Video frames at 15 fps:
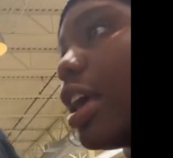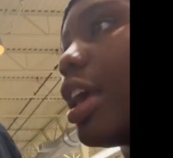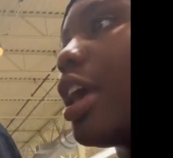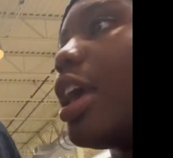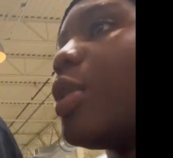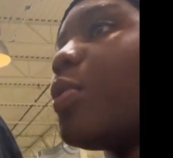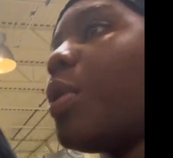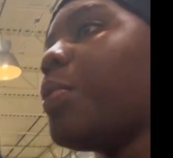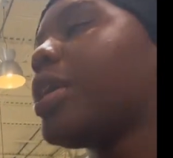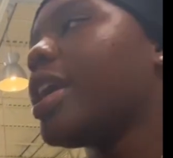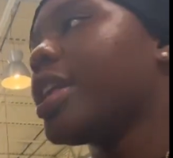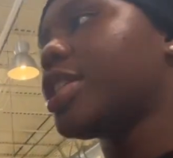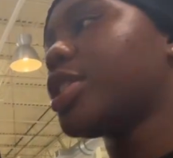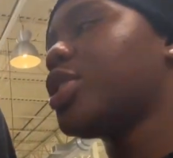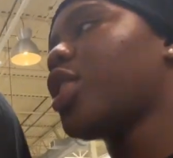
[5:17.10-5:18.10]
And when we
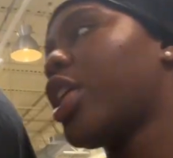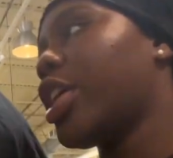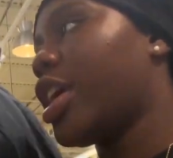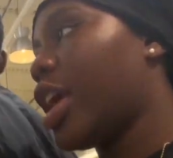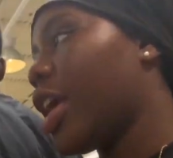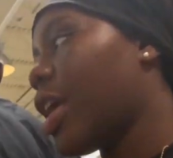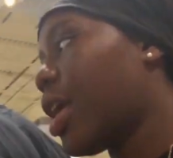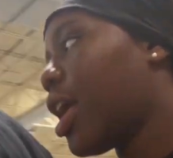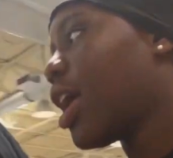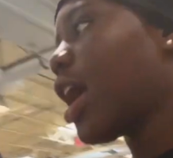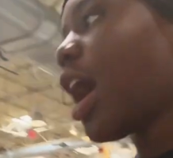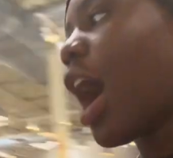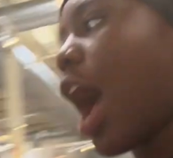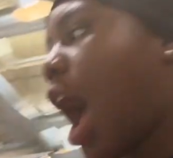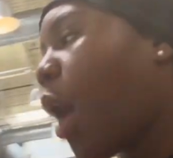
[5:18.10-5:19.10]
get to Target,
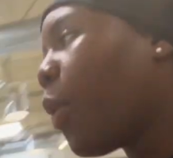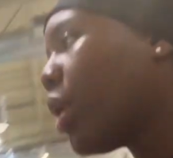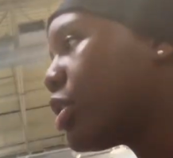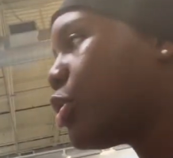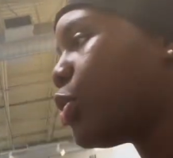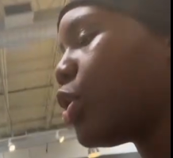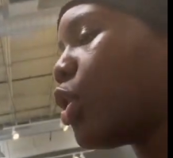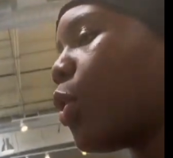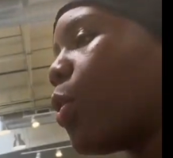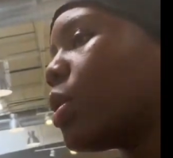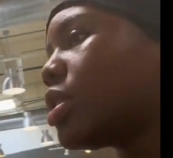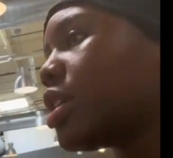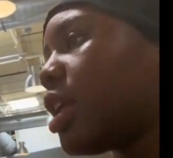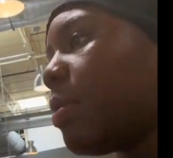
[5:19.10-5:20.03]
I want you to go into the